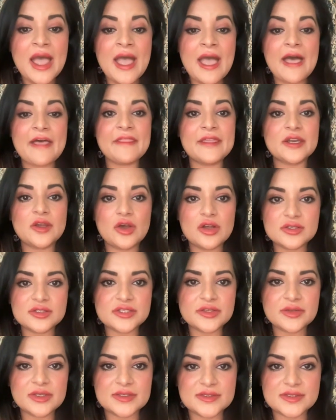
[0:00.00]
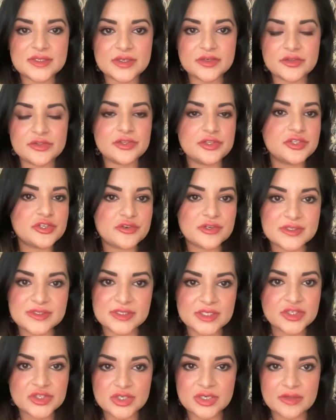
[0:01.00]
And then also consider the
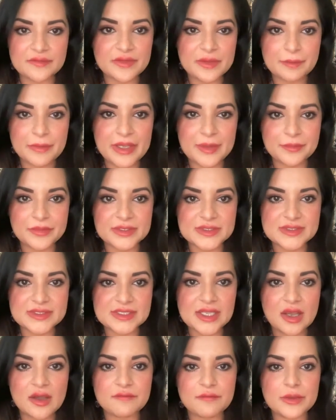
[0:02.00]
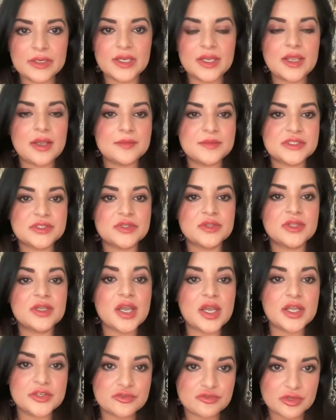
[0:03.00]
jurisdiction of the PEP itself when it comes to the
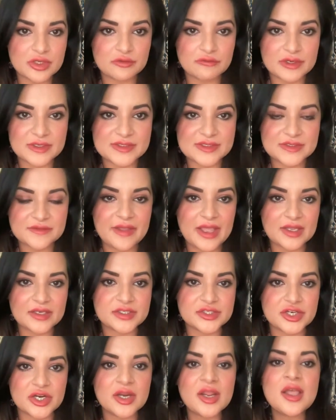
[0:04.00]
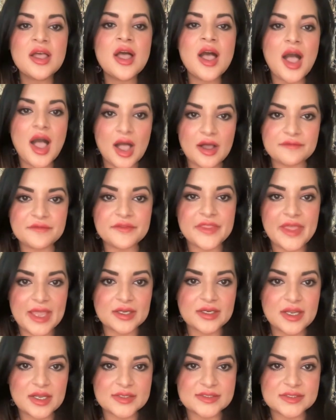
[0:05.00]
country risk factor of
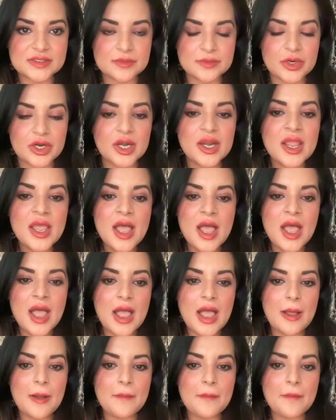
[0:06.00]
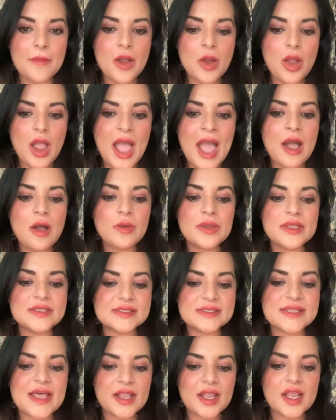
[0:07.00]
that customer. How
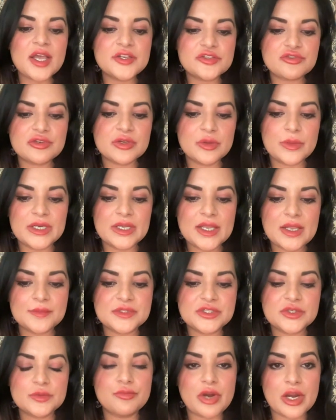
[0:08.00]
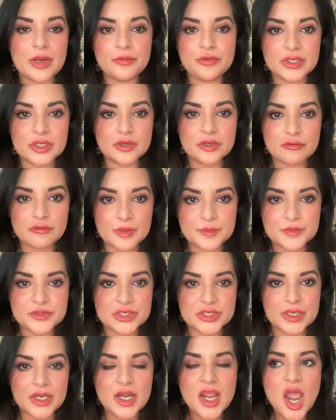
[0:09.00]
is that country when it comes to bribery and
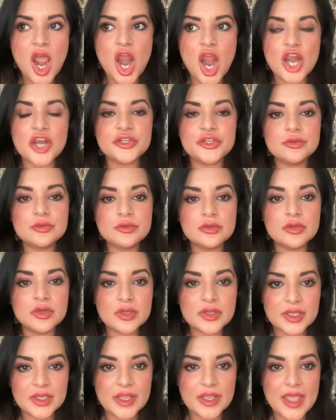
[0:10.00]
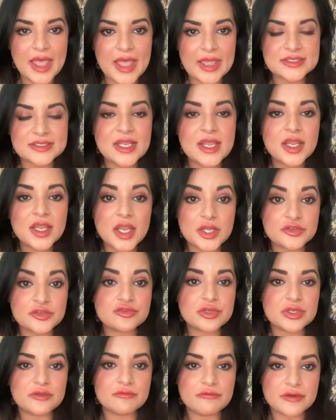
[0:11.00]
corruption? Are you looking at
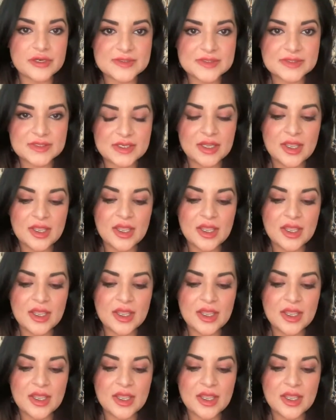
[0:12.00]
country risk